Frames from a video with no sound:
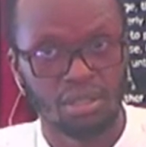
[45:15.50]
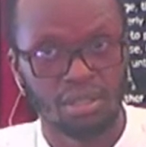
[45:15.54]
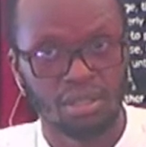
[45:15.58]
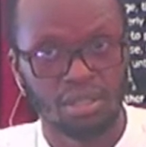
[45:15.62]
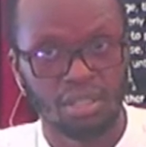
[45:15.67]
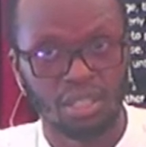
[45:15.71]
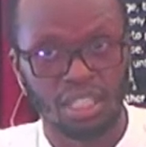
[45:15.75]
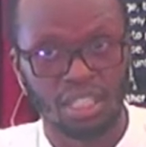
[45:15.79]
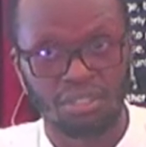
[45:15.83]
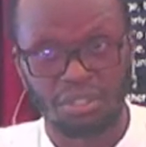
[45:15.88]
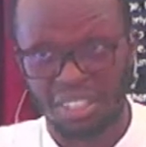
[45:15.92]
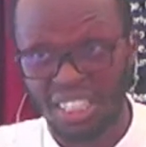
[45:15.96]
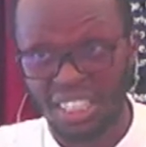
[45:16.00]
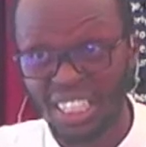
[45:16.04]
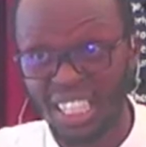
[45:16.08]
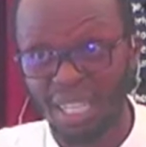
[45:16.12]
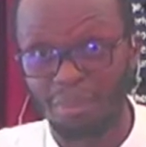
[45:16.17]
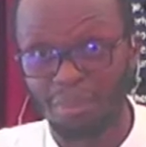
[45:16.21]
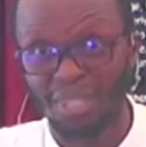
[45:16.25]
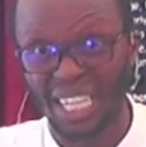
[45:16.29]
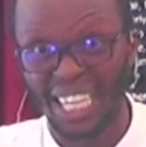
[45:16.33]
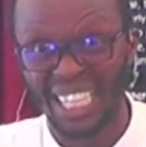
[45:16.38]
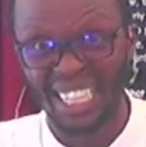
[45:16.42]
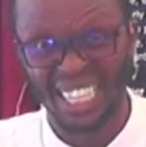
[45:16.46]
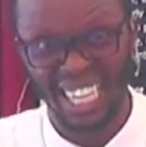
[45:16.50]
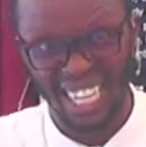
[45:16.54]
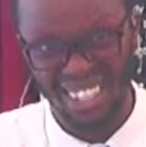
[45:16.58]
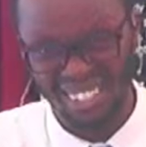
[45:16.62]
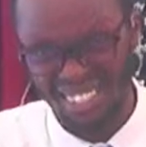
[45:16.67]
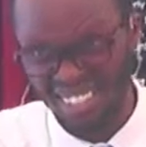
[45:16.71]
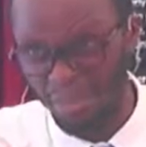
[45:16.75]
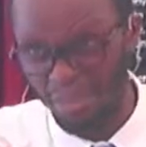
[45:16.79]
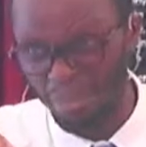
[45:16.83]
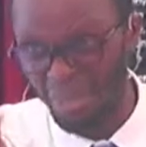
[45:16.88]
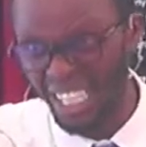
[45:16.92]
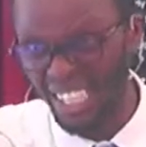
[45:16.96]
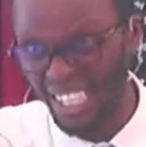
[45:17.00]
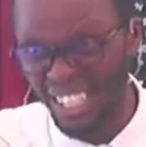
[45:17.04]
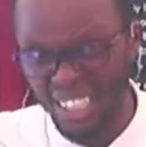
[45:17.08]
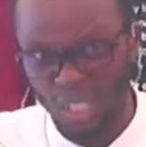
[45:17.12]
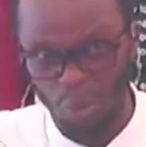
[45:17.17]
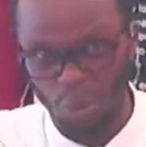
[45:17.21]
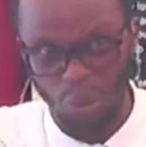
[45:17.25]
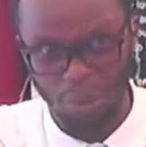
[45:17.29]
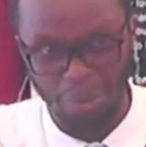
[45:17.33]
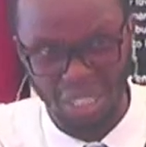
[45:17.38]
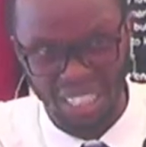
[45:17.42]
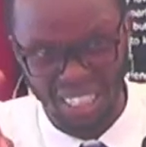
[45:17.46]
If you think I'm lying, ask the men and the
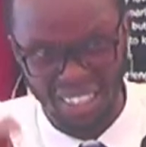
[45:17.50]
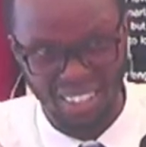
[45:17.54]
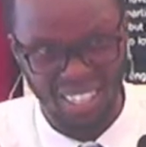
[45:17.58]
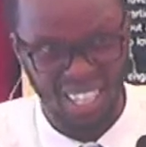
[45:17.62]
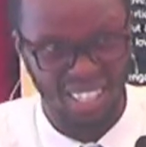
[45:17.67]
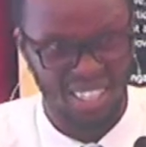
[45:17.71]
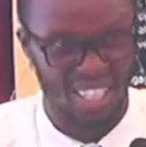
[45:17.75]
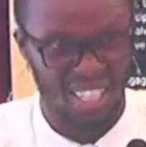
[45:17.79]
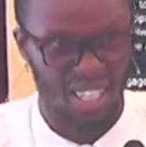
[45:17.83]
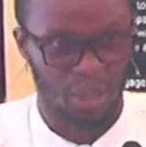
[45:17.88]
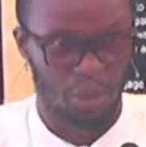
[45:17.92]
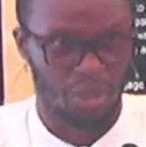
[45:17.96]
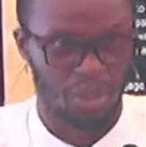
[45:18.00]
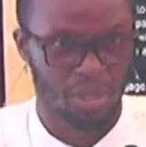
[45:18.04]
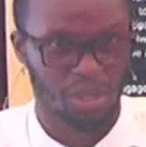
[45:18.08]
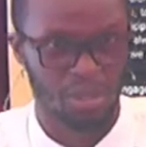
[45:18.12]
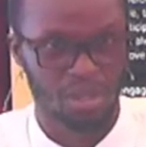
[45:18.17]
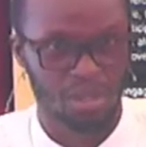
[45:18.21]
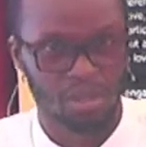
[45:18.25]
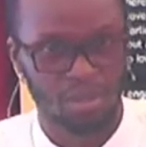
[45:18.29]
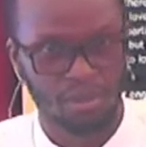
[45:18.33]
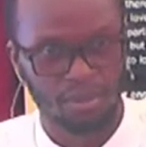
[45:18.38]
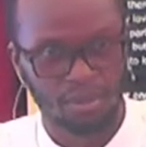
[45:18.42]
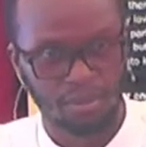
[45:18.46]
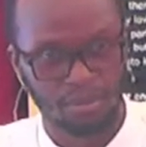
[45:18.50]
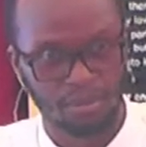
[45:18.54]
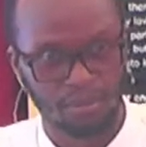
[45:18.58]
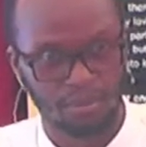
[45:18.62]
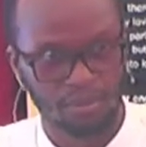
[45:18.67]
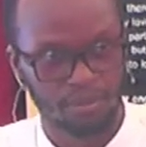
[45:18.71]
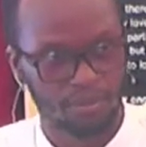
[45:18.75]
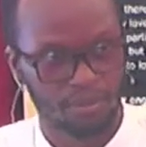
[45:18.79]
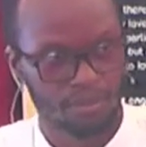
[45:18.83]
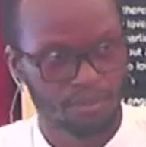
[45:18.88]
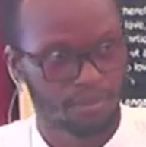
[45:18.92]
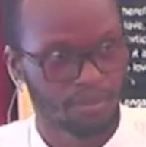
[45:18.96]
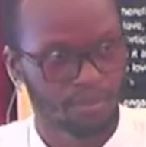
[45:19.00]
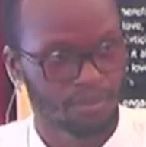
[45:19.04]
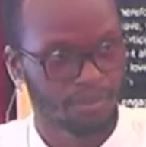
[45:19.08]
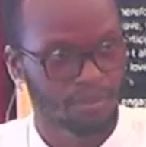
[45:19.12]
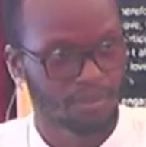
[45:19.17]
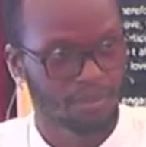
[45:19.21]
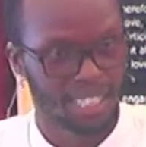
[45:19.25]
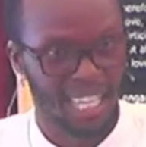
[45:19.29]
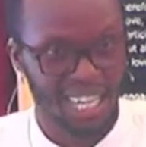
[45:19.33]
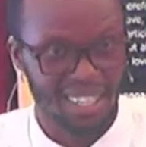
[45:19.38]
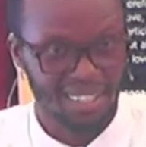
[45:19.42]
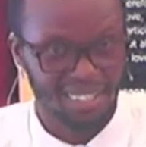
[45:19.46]
women in that house.
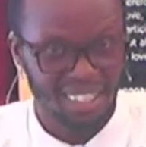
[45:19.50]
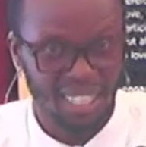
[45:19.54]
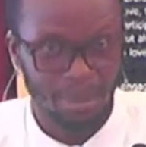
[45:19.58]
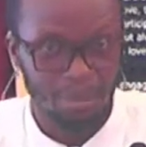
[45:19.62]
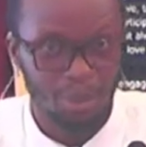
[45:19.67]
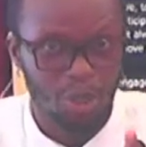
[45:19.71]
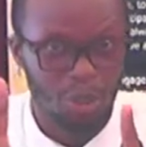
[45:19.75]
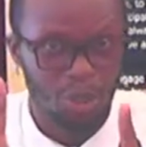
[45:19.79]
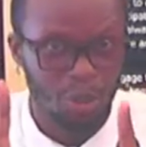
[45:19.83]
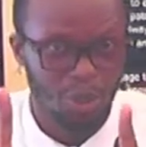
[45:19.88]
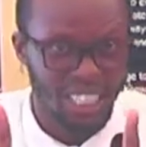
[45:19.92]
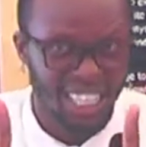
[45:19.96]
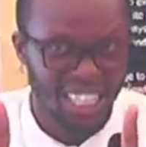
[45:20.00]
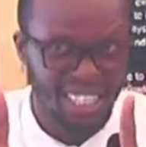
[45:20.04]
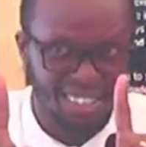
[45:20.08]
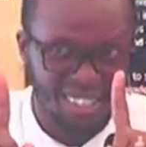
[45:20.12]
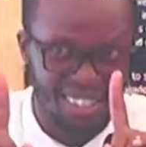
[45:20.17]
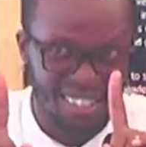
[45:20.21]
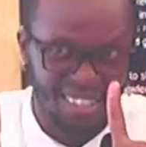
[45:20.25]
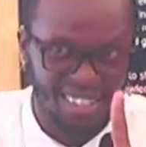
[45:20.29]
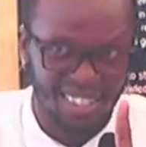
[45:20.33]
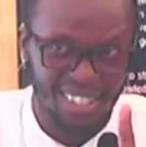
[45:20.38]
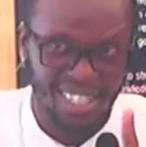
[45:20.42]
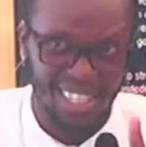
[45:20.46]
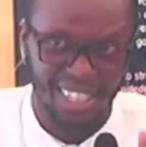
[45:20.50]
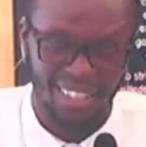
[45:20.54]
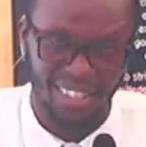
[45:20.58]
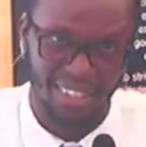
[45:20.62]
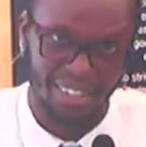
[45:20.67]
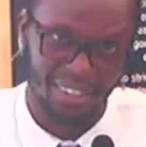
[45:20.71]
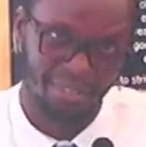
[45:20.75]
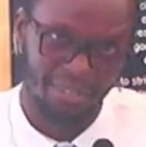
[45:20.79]
Ask them truly and sincerely.